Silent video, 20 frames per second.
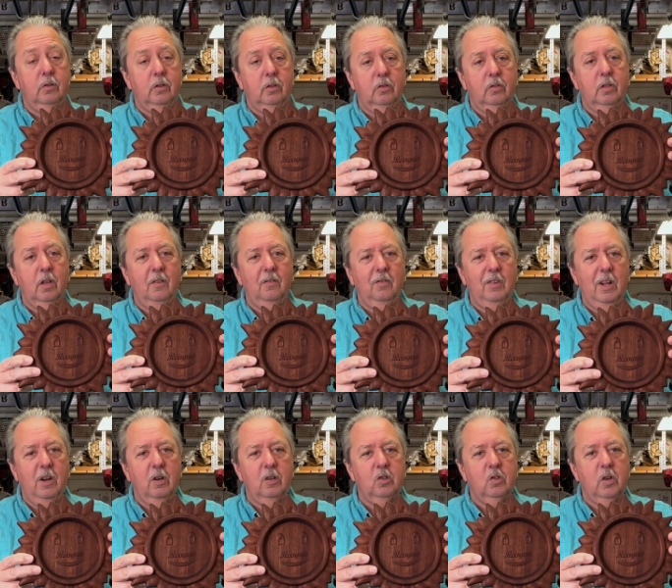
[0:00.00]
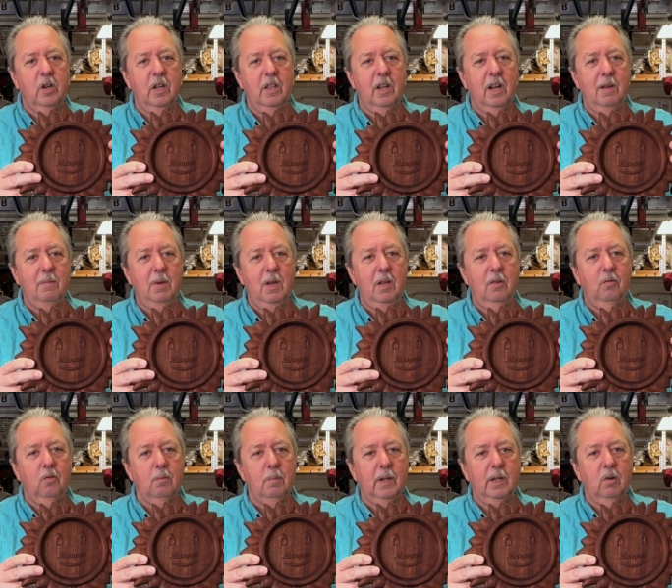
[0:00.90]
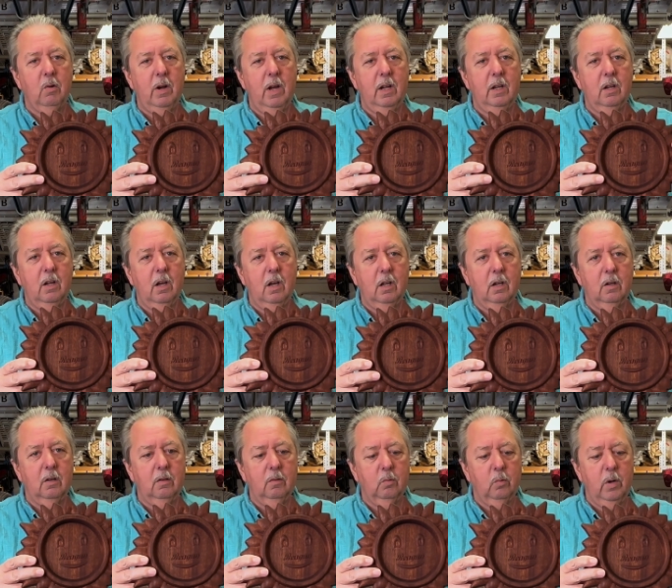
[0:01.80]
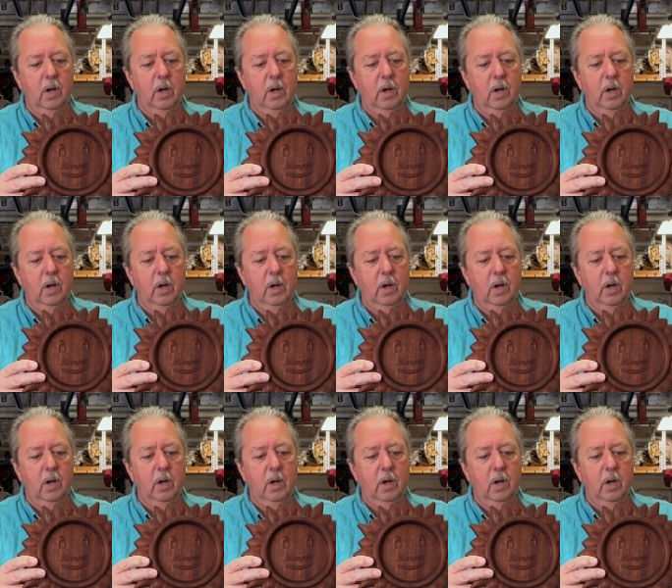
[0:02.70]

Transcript: is this sunflower tray that I made for my granddaughter,